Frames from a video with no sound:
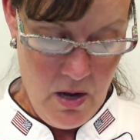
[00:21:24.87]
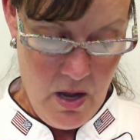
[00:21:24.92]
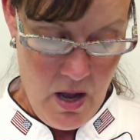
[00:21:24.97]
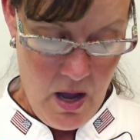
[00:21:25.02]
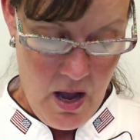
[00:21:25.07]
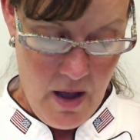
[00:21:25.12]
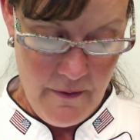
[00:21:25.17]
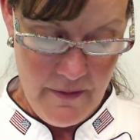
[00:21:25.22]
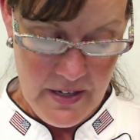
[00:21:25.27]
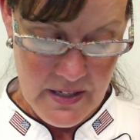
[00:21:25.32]

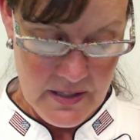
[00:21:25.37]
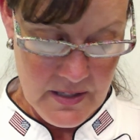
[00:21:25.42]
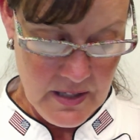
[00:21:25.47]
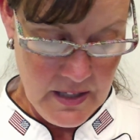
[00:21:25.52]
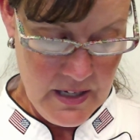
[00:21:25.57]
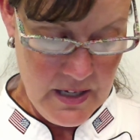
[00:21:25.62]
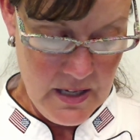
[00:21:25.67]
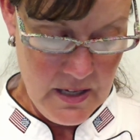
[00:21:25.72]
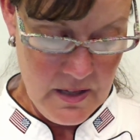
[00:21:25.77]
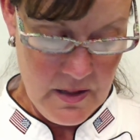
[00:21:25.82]

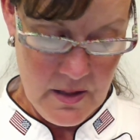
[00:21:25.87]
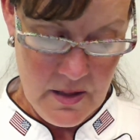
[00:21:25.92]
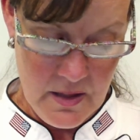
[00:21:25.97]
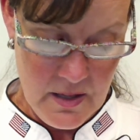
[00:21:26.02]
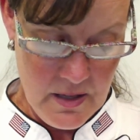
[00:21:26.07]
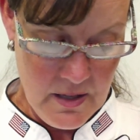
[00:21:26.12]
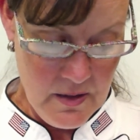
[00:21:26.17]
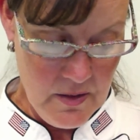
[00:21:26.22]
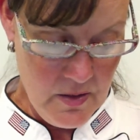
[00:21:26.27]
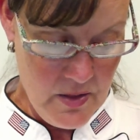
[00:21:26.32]
obviously
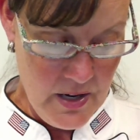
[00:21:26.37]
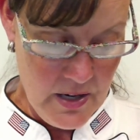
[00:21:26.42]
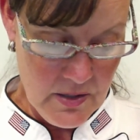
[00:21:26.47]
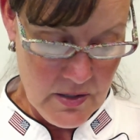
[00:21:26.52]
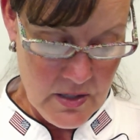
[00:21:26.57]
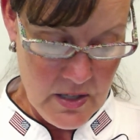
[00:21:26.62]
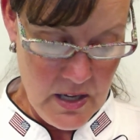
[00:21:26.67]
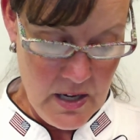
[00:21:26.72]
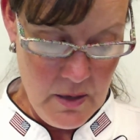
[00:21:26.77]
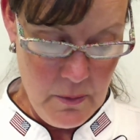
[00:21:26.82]
there's
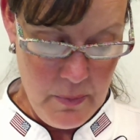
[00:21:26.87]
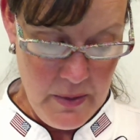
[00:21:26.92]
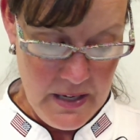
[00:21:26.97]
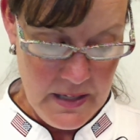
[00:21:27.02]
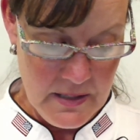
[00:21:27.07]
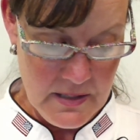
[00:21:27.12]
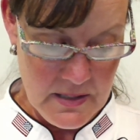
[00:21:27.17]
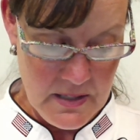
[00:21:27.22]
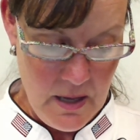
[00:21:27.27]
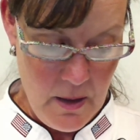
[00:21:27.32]
going to be
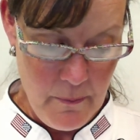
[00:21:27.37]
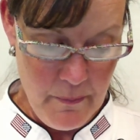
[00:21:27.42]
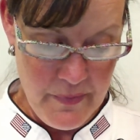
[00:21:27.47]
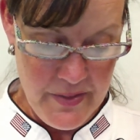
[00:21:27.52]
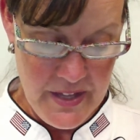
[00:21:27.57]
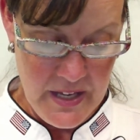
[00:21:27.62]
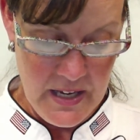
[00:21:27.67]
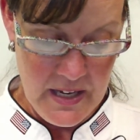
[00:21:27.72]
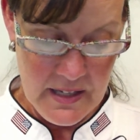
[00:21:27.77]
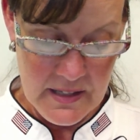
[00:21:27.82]
some
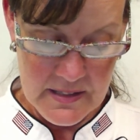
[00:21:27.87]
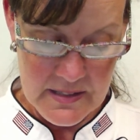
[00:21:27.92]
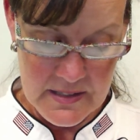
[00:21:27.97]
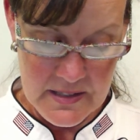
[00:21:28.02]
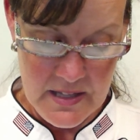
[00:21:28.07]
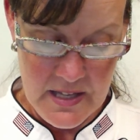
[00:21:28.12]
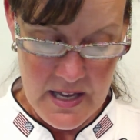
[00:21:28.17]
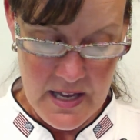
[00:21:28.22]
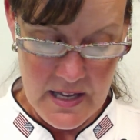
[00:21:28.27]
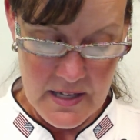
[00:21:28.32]
things
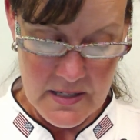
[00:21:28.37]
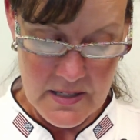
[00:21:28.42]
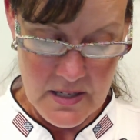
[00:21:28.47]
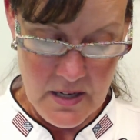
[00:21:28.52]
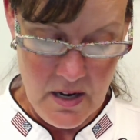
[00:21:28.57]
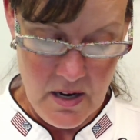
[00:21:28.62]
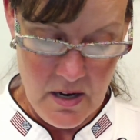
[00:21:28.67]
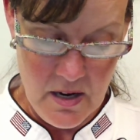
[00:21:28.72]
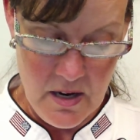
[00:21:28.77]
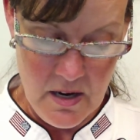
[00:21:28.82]
that
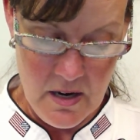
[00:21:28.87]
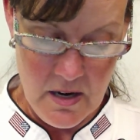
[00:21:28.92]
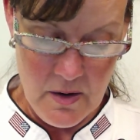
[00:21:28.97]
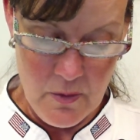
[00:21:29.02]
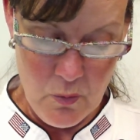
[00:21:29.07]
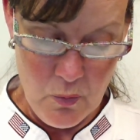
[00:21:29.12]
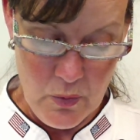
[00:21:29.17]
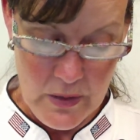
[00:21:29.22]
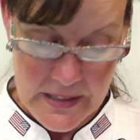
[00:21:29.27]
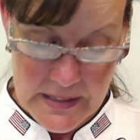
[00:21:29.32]
are
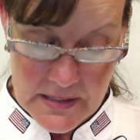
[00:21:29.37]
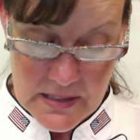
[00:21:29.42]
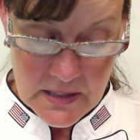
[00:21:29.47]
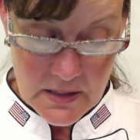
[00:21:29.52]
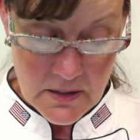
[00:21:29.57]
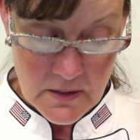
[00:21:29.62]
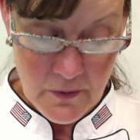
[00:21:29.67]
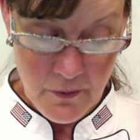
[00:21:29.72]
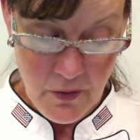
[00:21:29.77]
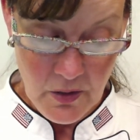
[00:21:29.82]

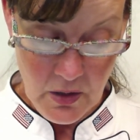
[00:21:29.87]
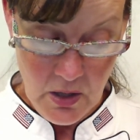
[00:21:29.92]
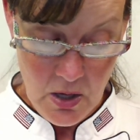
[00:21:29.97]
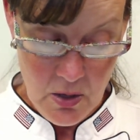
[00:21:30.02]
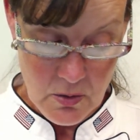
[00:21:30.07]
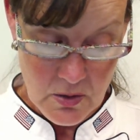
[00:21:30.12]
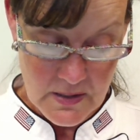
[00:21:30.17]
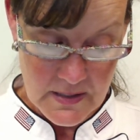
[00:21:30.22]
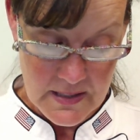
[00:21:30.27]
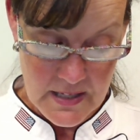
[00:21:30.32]
reasons for low
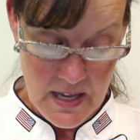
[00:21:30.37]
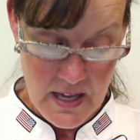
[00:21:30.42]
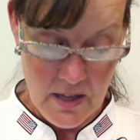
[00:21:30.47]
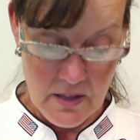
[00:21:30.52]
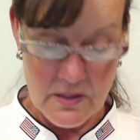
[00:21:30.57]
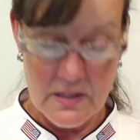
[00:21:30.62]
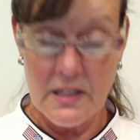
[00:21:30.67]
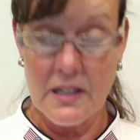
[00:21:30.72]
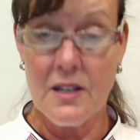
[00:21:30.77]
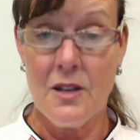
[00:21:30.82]

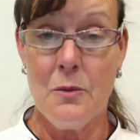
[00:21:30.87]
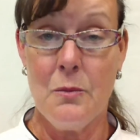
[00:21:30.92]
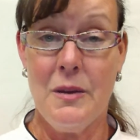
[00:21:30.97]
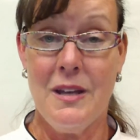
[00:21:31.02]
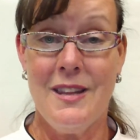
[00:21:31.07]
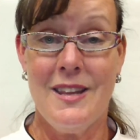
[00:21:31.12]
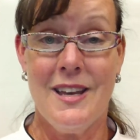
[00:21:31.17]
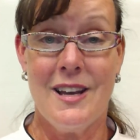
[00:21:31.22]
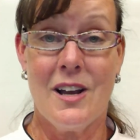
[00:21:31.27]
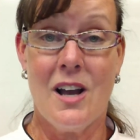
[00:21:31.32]
sales. It could be
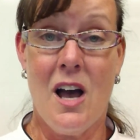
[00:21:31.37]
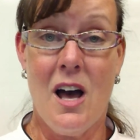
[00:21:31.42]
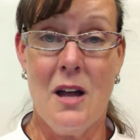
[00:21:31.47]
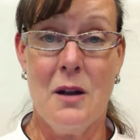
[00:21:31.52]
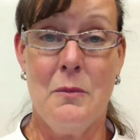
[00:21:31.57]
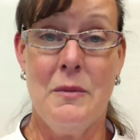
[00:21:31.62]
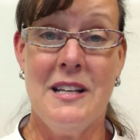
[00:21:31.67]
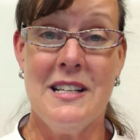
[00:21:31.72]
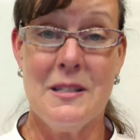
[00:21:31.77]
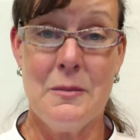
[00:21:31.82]
the
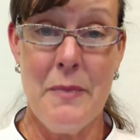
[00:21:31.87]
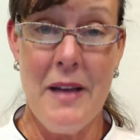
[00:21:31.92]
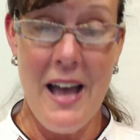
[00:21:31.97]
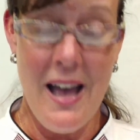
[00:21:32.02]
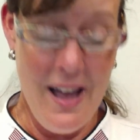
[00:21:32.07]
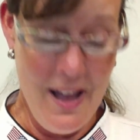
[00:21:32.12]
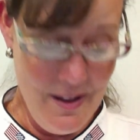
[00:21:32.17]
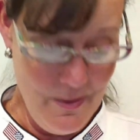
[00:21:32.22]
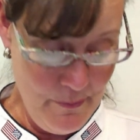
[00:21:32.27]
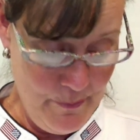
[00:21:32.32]
economy's bad,
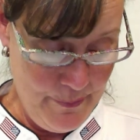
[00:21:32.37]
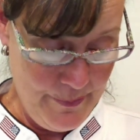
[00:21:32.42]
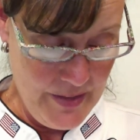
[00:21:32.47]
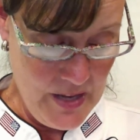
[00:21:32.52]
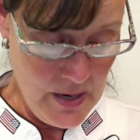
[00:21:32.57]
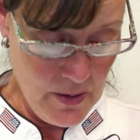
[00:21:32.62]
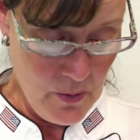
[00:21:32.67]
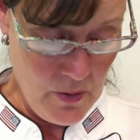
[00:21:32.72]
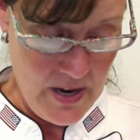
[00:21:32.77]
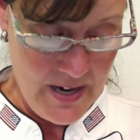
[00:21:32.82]

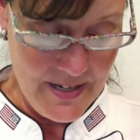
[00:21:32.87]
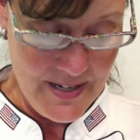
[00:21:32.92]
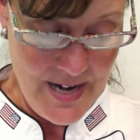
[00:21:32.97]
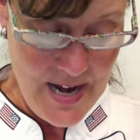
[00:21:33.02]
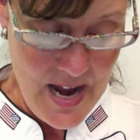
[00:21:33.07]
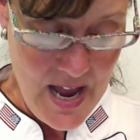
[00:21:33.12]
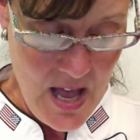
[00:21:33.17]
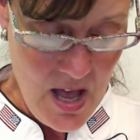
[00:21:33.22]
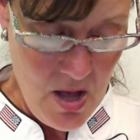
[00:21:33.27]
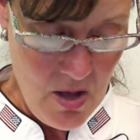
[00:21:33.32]
like right
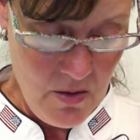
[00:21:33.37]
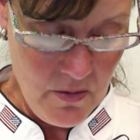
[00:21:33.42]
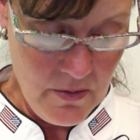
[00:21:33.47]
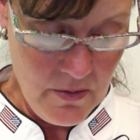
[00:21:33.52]
now,